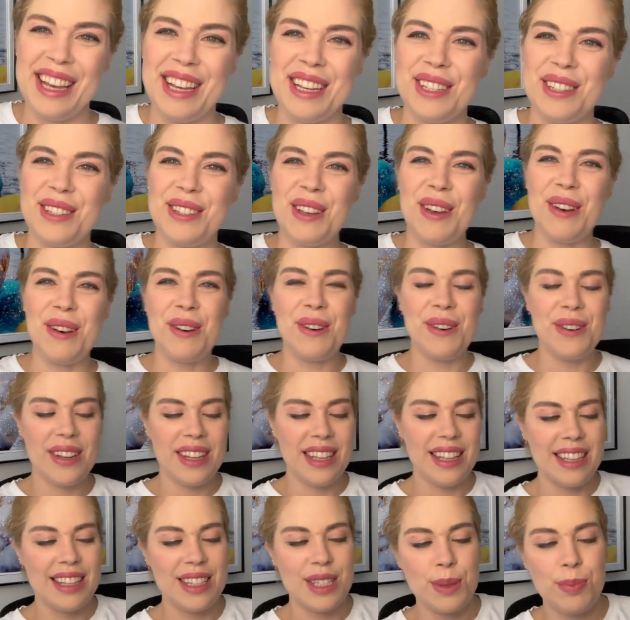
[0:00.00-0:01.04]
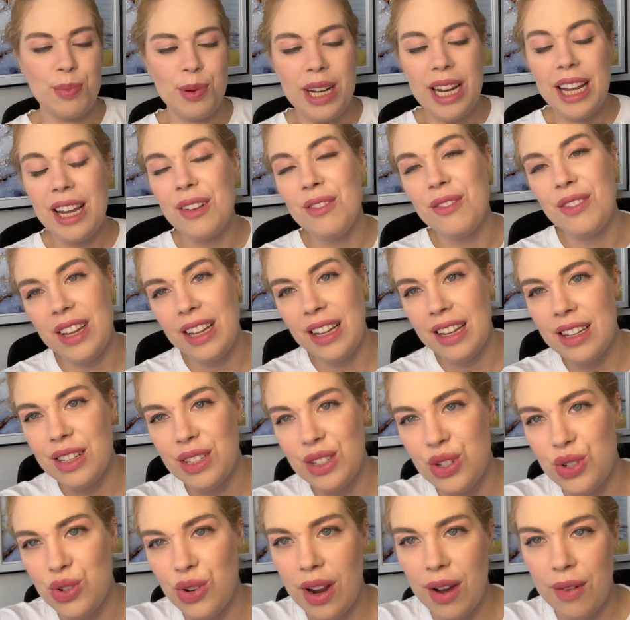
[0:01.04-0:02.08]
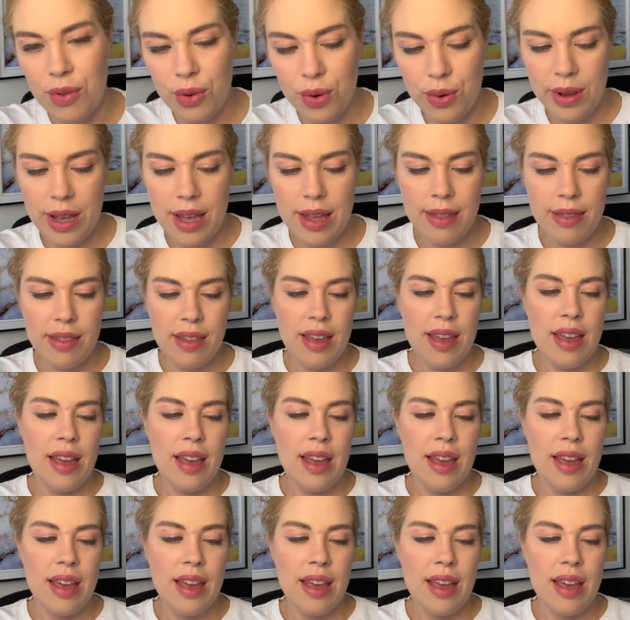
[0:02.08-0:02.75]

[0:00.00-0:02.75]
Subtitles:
So it's pretty convenient to travel with.